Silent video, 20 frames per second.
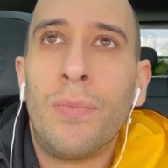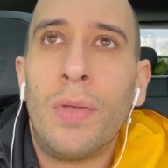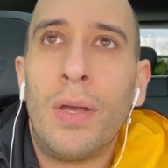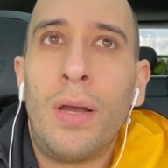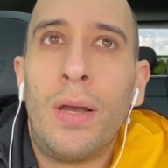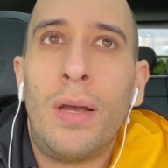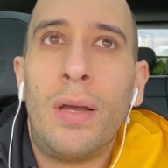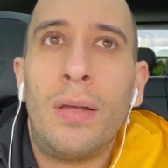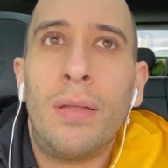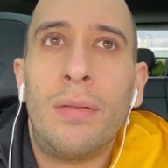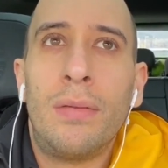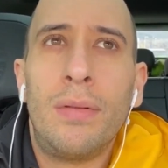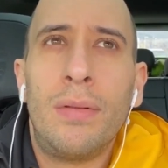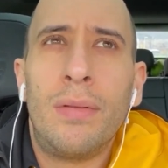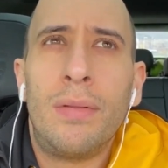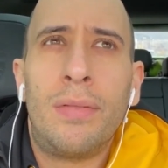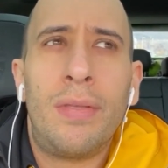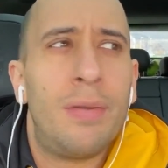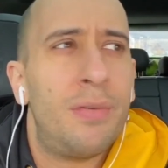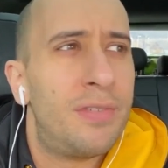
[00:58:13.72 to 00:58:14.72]
Uh, I
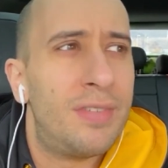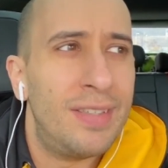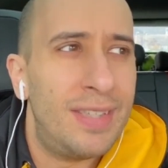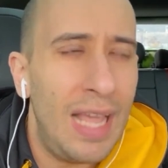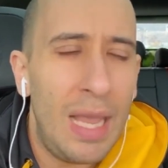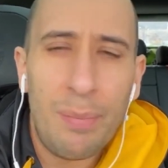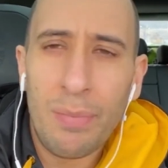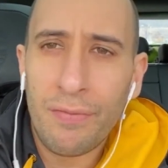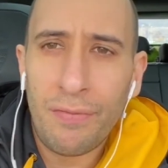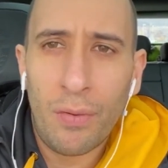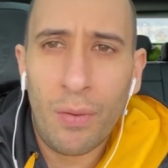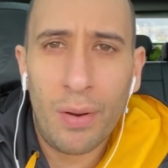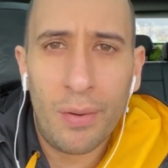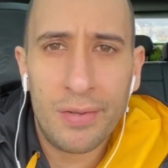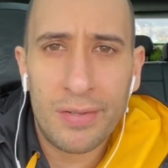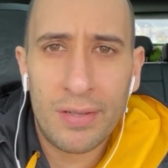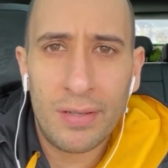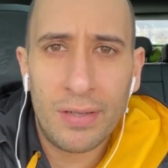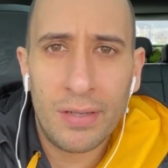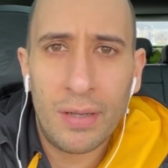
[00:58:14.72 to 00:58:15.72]
think it was the day before I
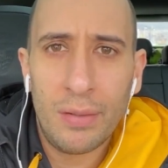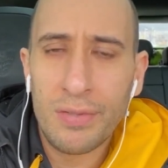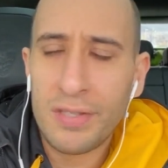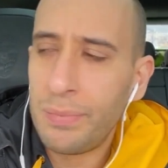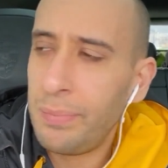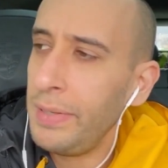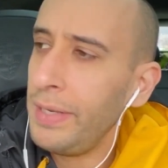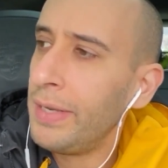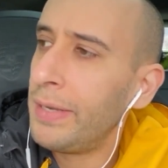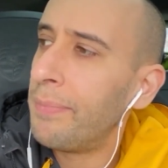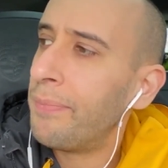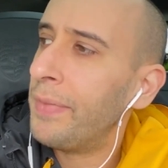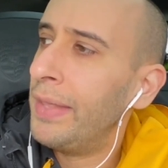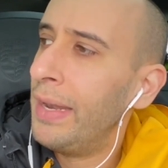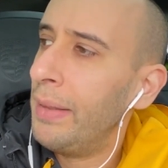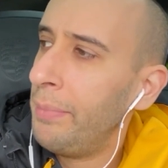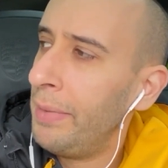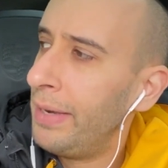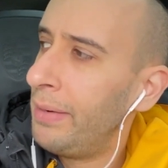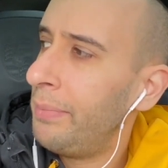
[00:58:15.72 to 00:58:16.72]
was going to go speak,
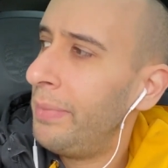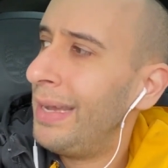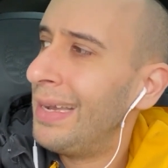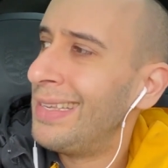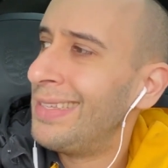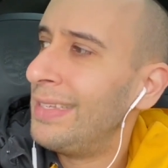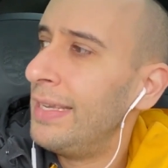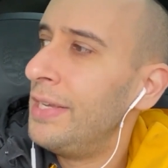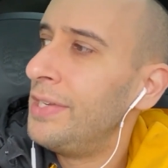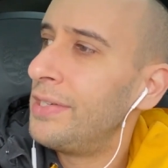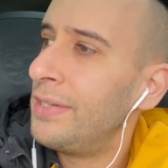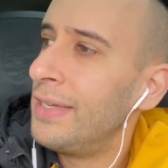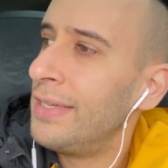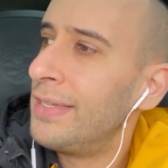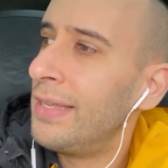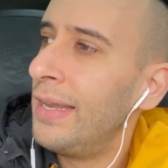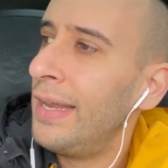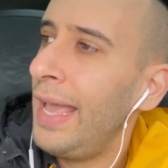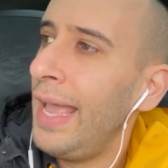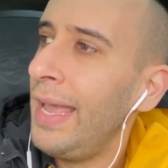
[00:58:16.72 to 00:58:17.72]
and I met him backstage, and he
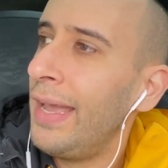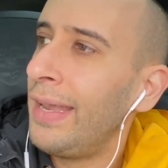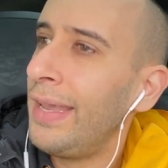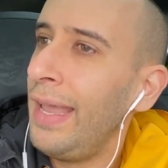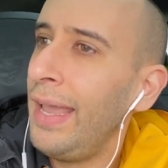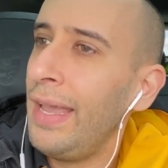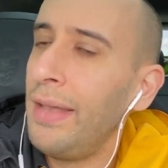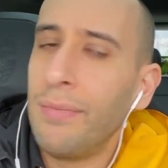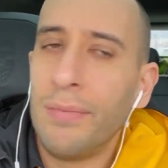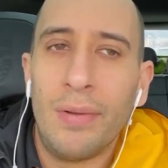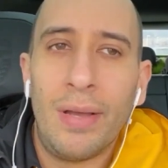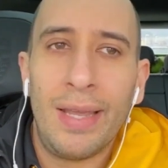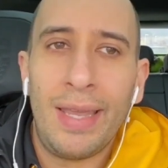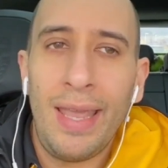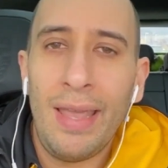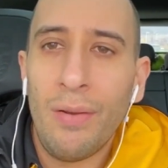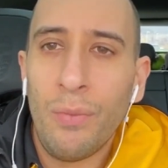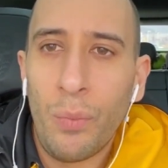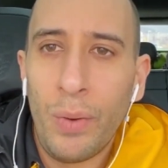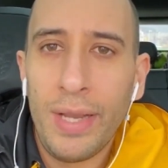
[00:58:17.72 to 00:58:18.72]
said, "Hey, I can't, I
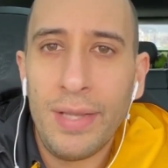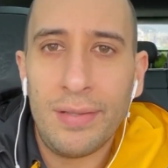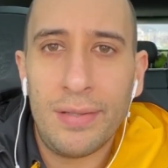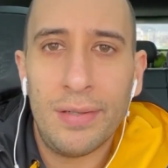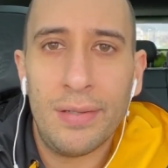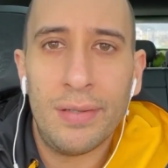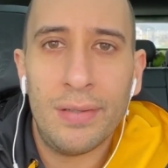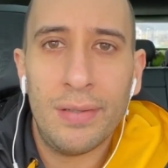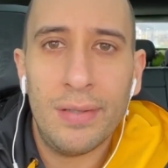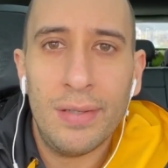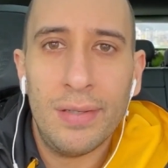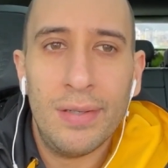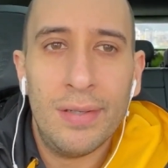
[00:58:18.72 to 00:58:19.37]
can't wait to,